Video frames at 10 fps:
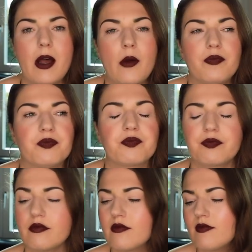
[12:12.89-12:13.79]
about,
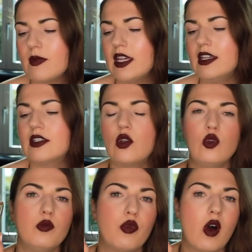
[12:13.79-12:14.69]
is
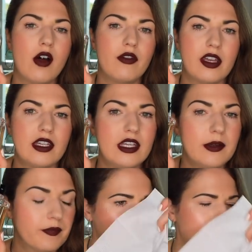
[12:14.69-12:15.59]
Un Bois Vanille.